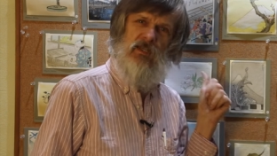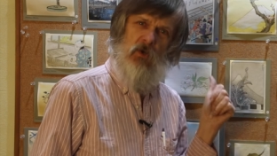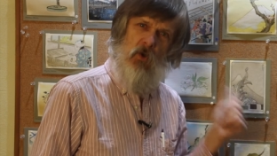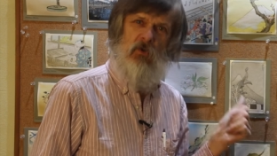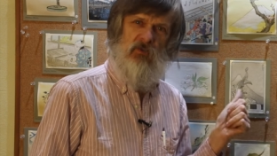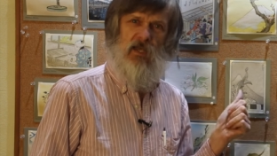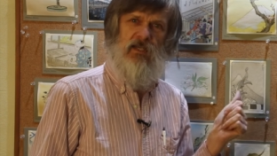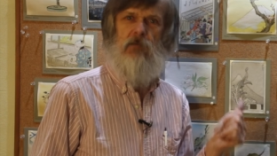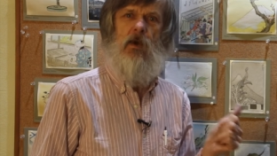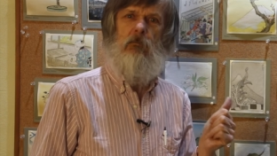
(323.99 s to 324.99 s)
did
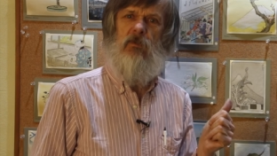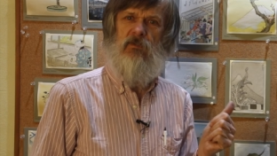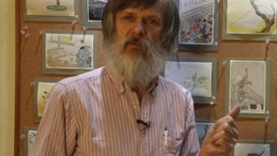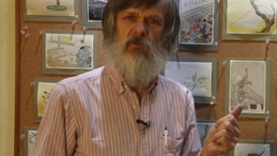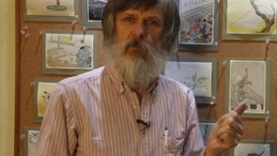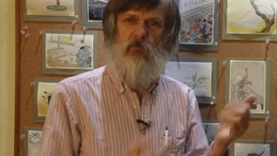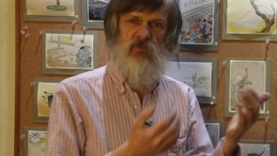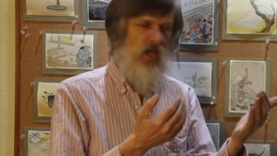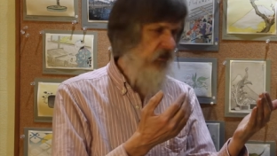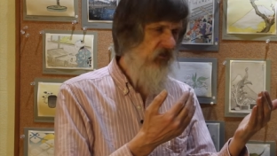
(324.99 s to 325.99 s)
Hokusai come up with this sort of
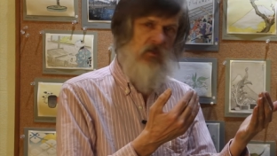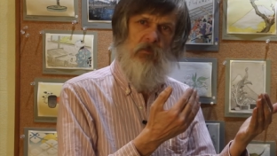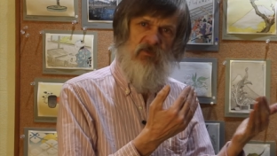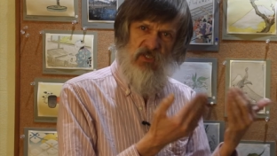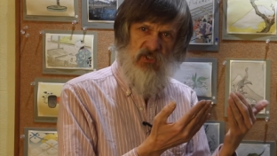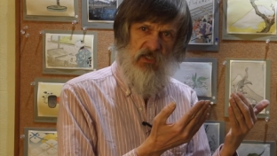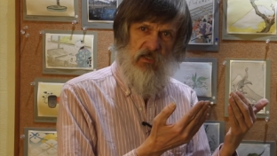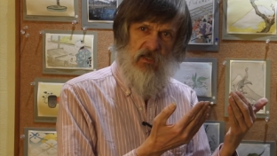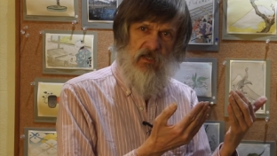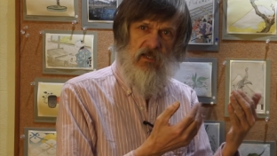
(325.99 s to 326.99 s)

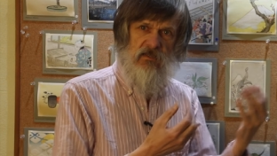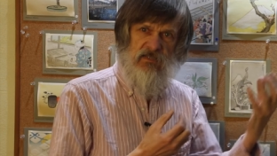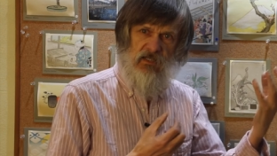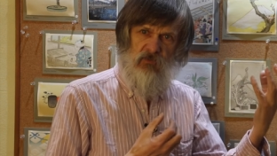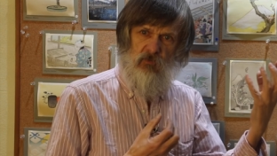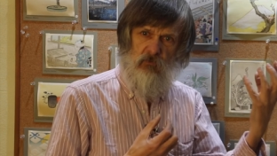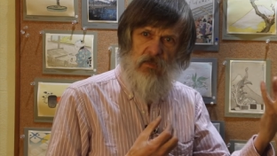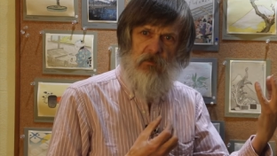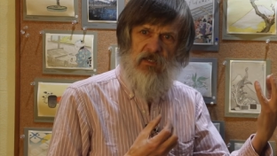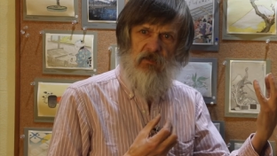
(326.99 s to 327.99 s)
juxtaposition? The
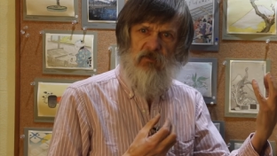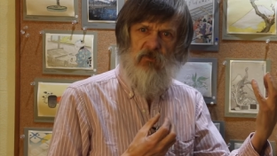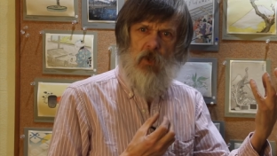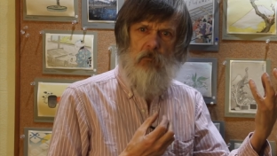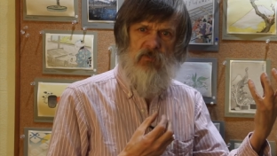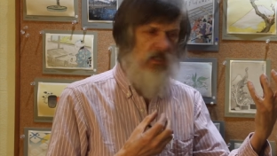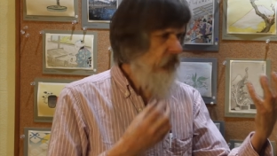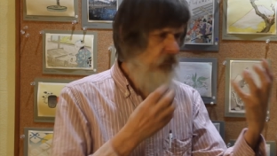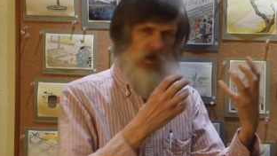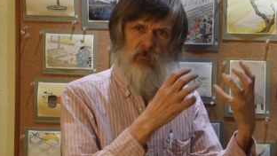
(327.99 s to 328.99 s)
extremely distant
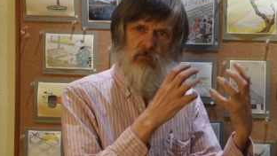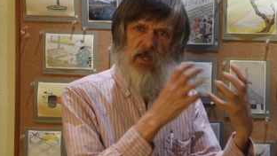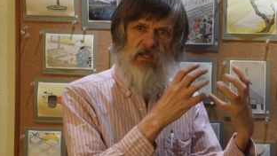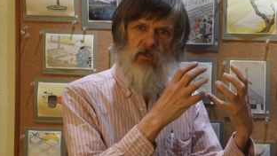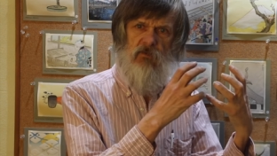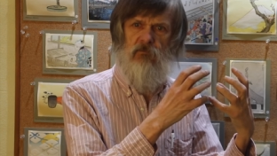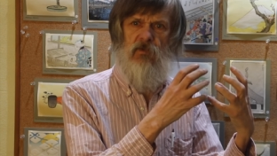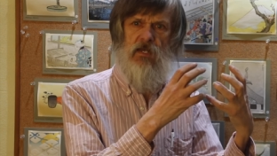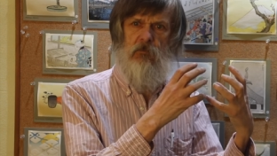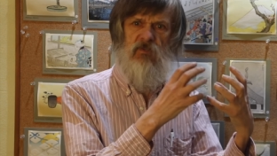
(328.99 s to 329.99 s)
object brought right into the
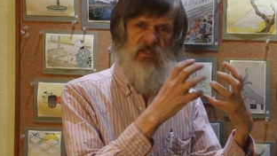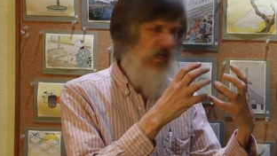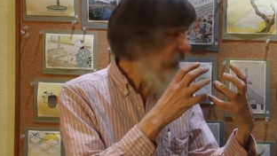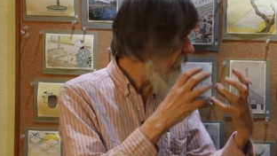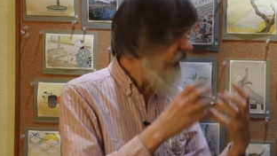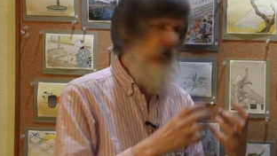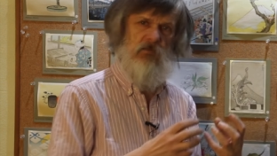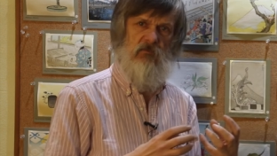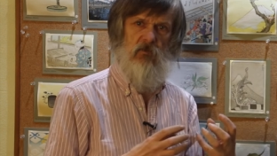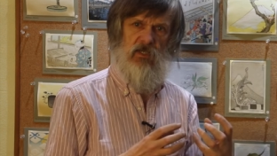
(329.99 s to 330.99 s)
frame together with
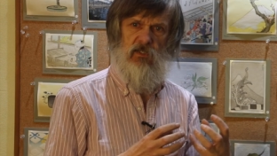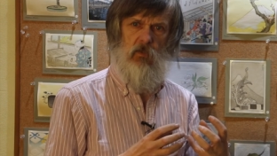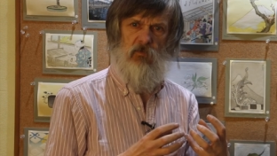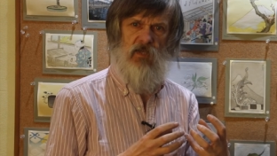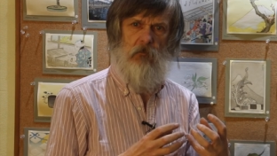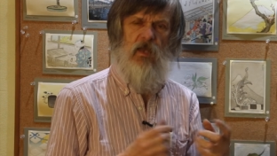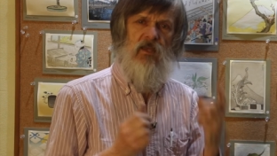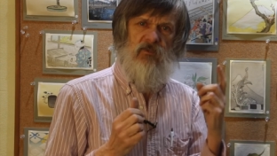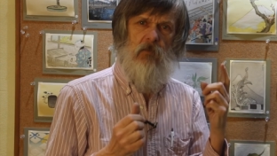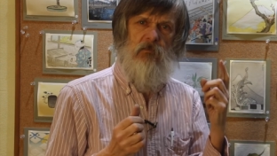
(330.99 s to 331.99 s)
something very close up,
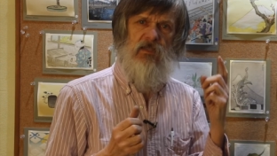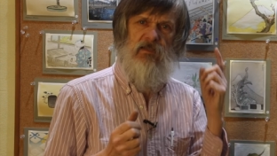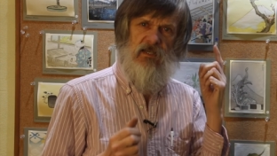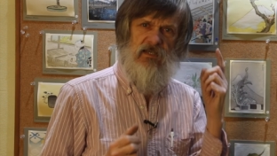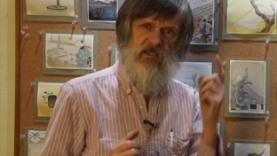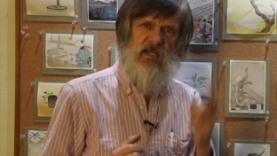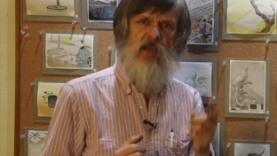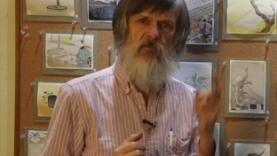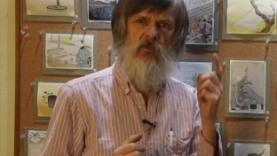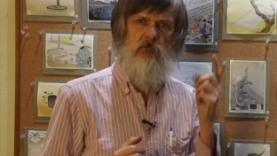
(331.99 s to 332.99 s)
something that had
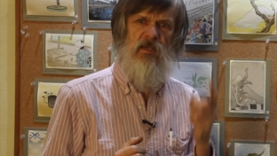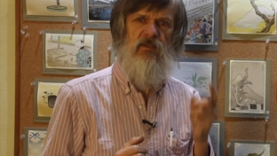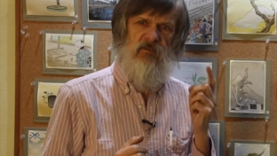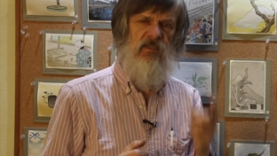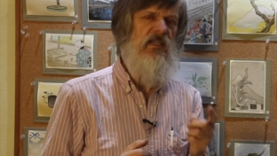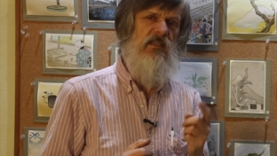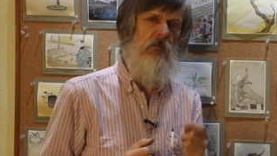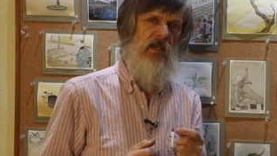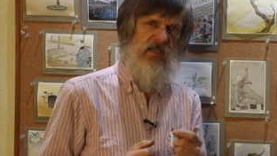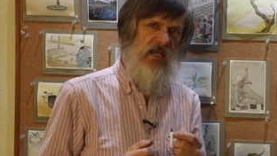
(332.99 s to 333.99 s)
never been seen
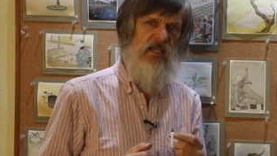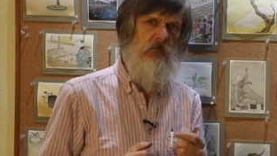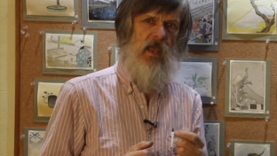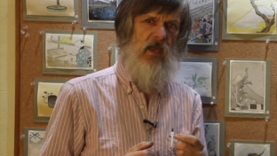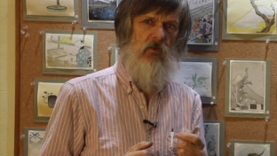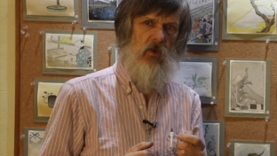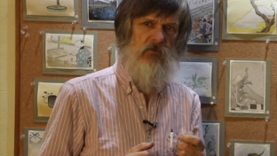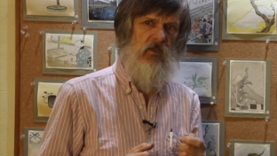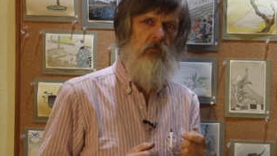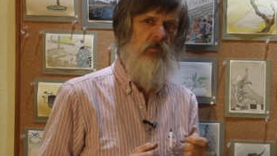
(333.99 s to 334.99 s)
by any man
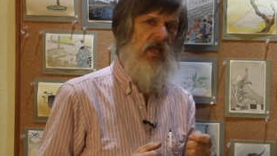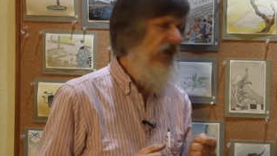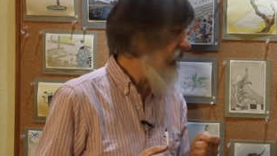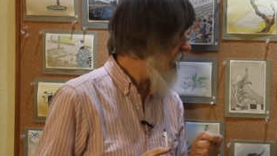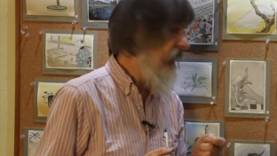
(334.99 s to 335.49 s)
on this planet